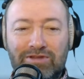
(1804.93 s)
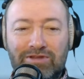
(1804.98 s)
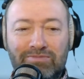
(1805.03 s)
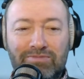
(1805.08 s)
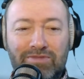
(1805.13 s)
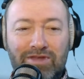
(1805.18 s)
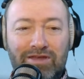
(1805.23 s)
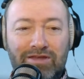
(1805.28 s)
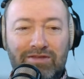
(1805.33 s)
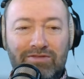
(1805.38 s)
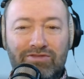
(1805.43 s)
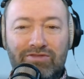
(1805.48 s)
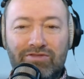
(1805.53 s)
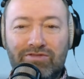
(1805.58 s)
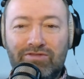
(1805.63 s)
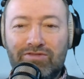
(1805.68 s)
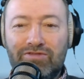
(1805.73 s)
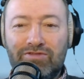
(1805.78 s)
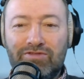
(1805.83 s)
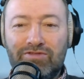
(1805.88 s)
them
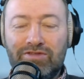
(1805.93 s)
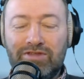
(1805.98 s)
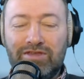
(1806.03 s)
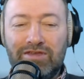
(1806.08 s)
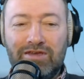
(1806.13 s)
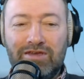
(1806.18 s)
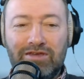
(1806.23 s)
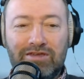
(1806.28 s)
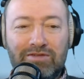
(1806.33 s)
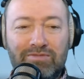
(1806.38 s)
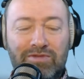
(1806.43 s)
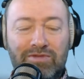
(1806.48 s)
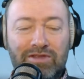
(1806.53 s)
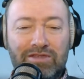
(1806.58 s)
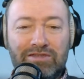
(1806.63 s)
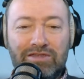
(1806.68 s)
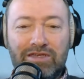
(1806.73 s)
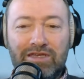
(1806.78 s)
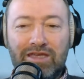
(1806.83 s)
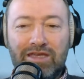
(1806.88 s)
through the
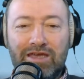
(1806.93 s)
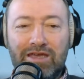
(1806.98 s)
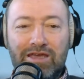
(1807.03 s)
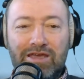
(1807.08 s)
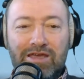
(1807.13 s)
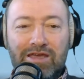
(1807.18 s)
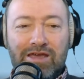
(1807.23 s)
community here.